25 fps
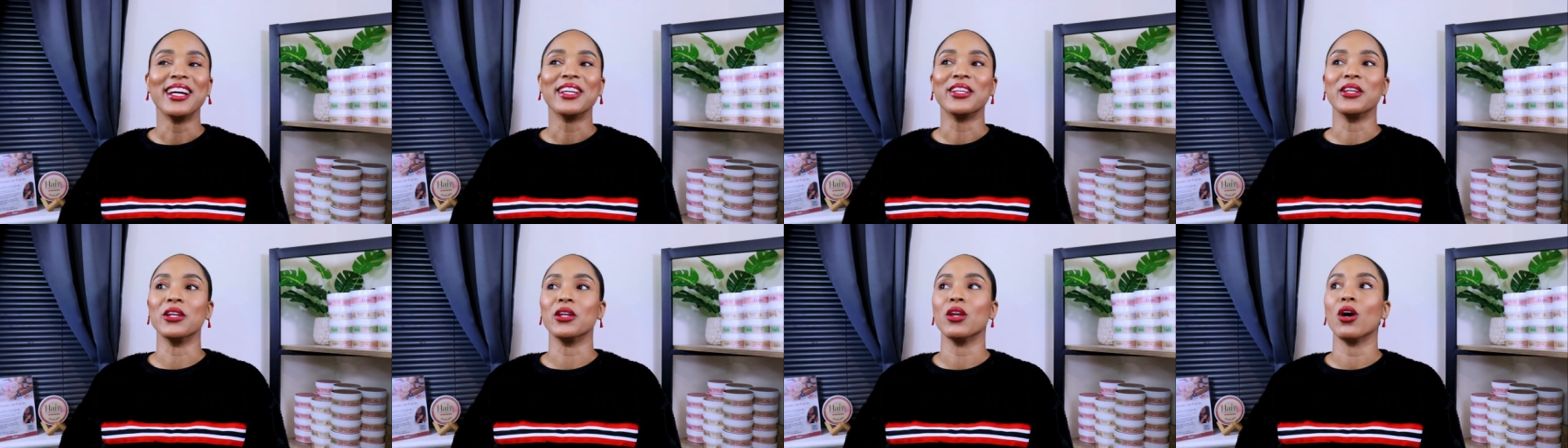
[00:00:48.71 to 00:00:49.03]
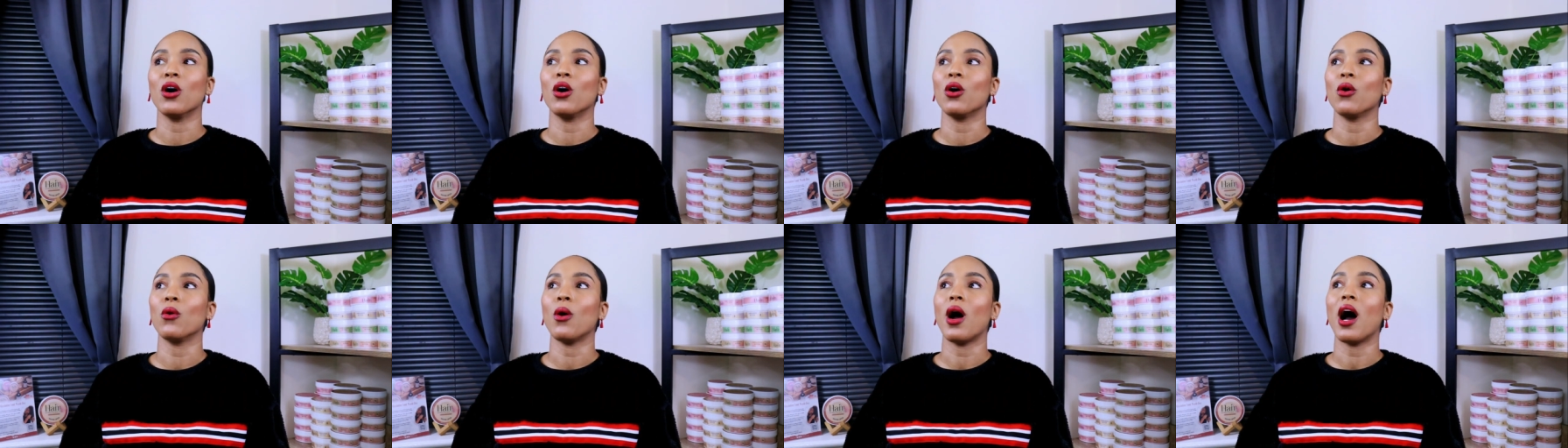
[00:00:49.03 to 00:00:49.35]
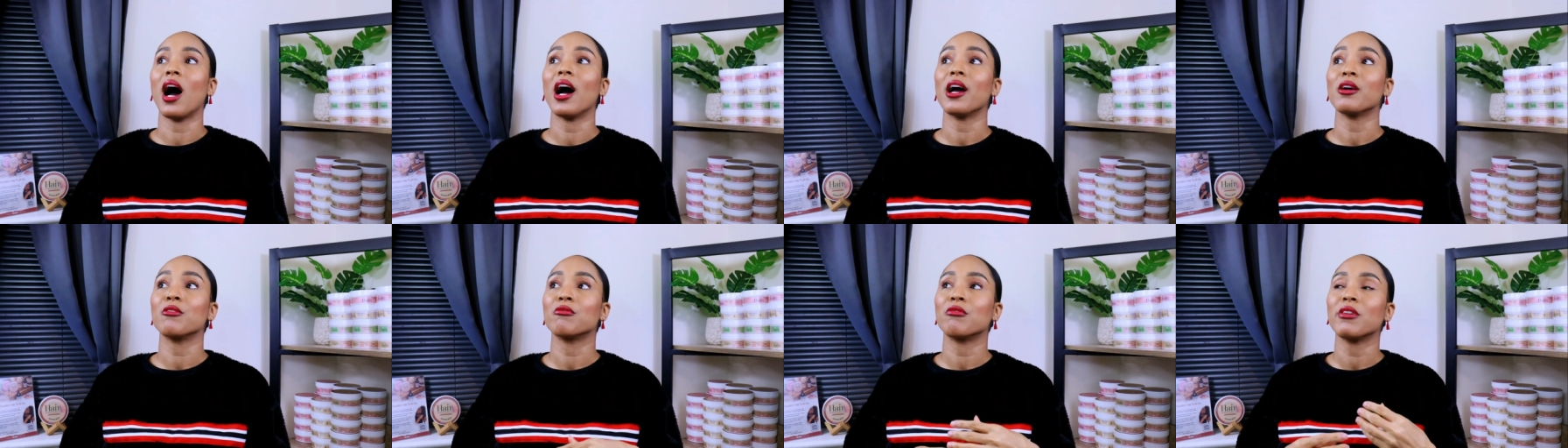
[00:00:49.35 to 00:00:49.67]
you know,
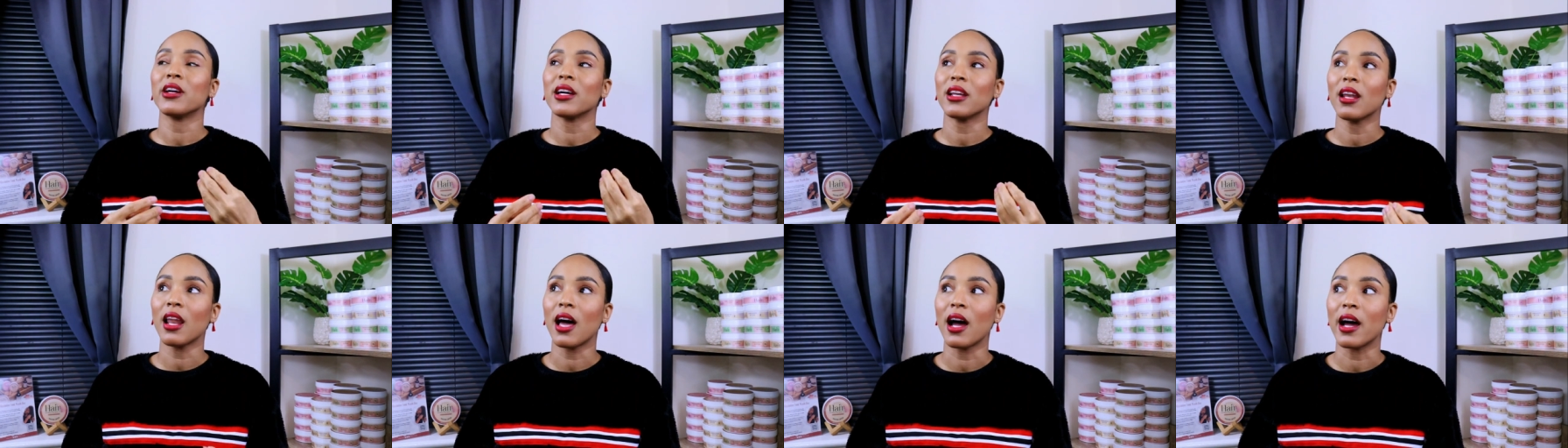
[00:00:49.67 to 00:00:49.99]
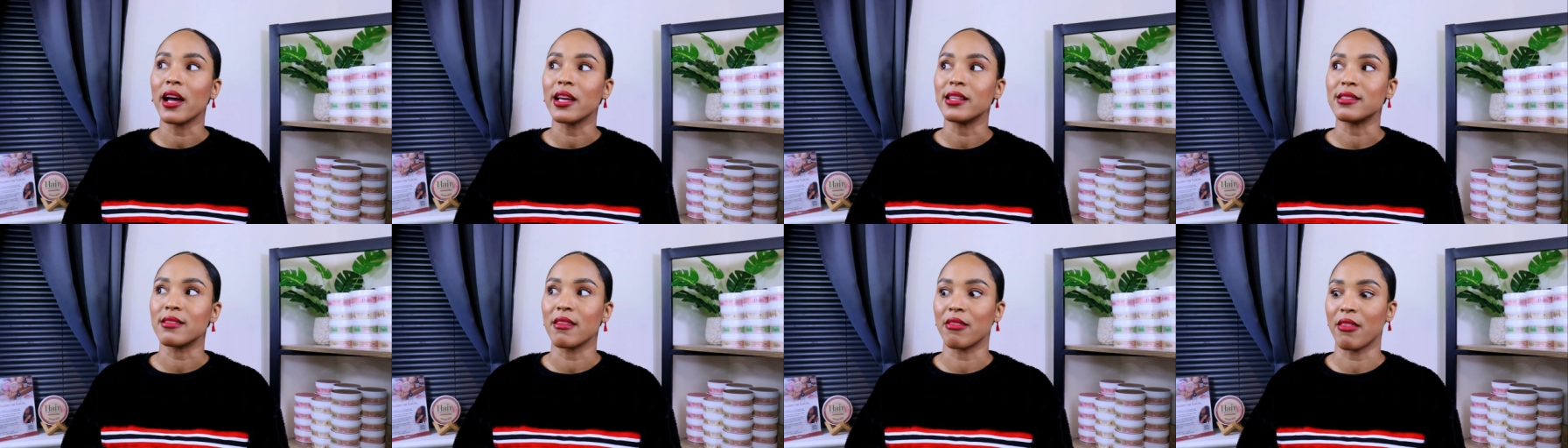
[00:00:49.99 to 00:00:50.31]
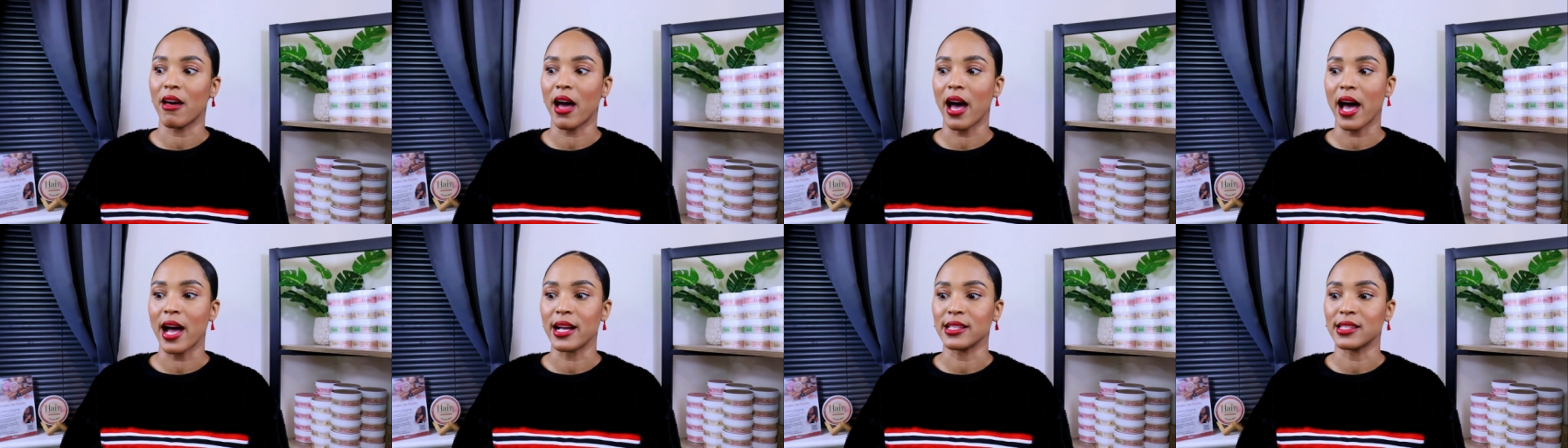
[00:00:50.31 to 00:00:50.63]
I realized
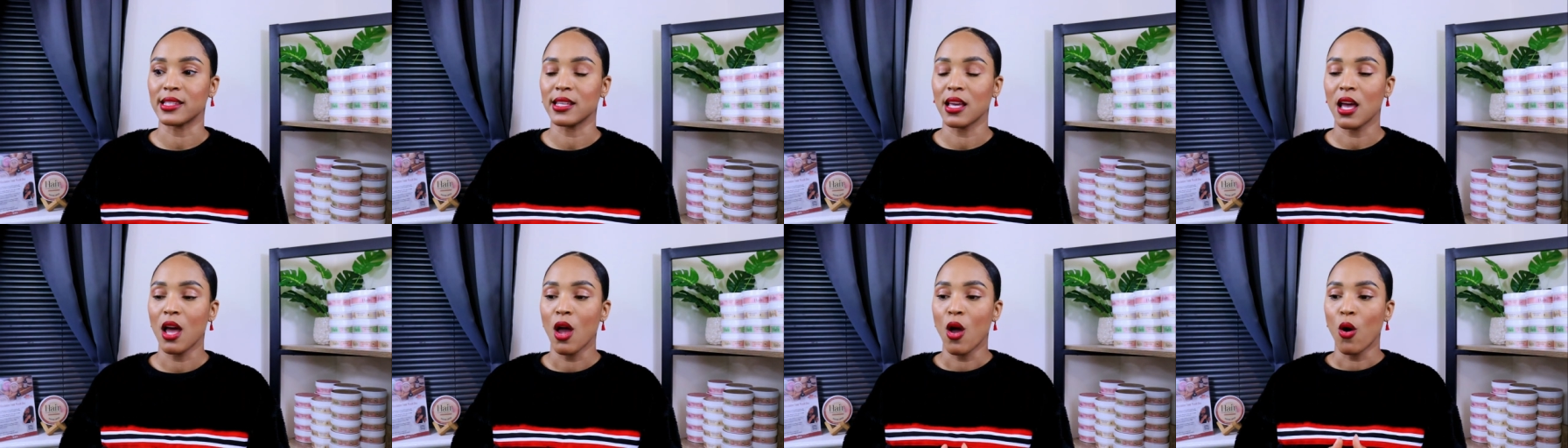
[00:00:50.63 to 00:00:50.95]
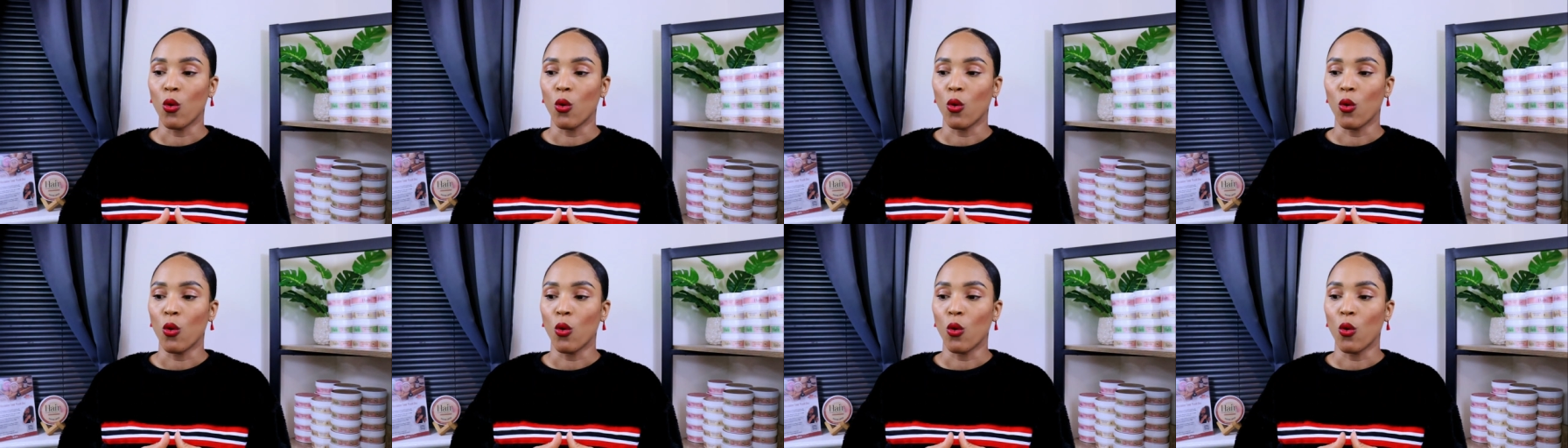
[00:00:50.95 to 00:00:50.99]
that